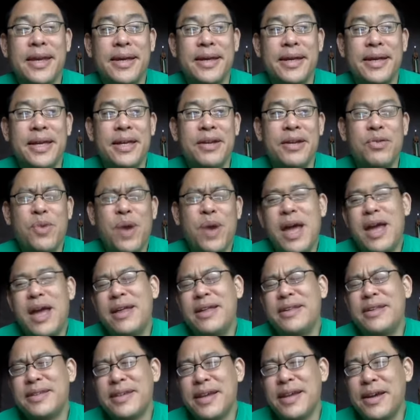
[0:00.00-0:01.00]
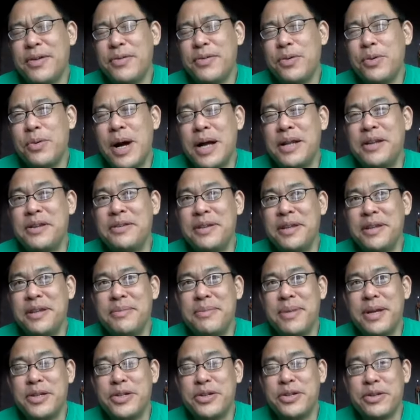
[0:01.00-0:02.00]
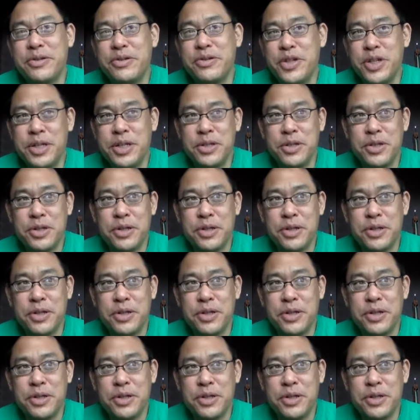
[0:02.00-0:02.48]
in a way, it's like, well, why do you need to measure their genes?